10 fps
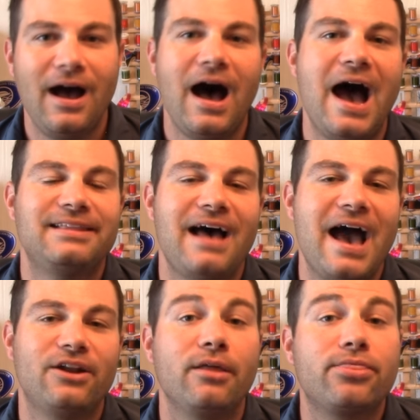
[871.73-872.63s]
I tie
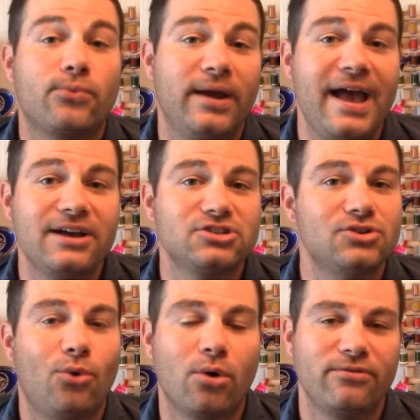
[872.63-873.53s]
it on three X
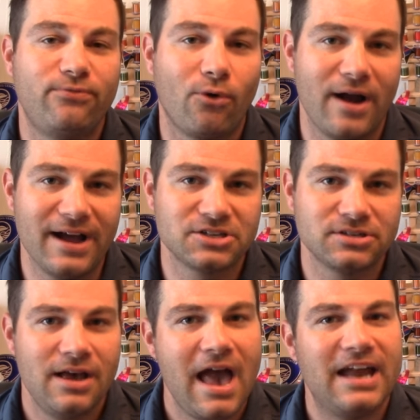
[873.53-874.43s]
or four X,
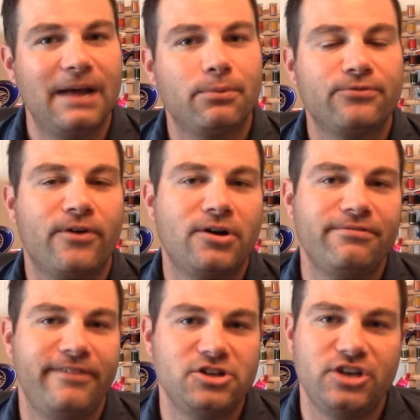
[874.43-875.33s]
and I prefer to
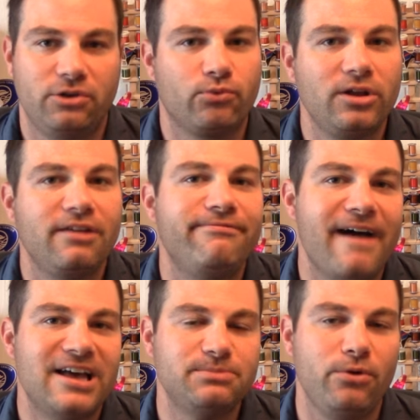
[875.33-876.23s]
fish it in really
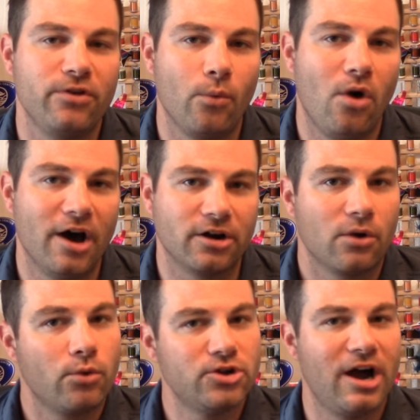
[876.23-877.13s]
fast moving water.
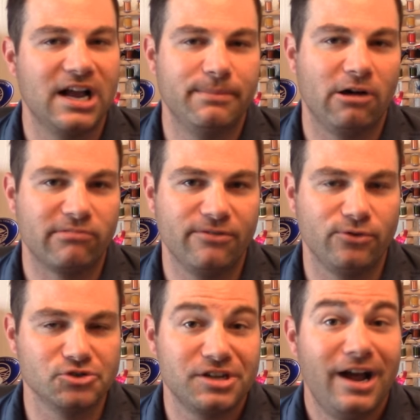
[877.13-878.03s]
We're talking about
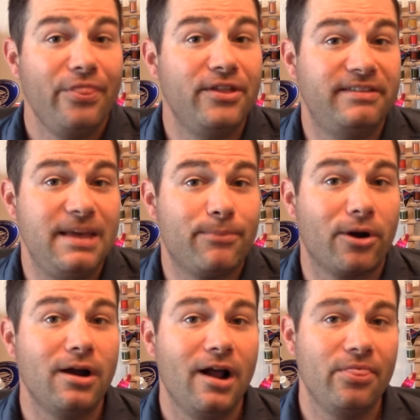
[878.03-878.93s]
riffles. The
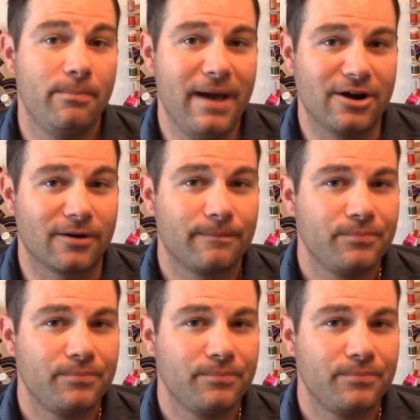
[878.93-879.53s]
deeper, the better.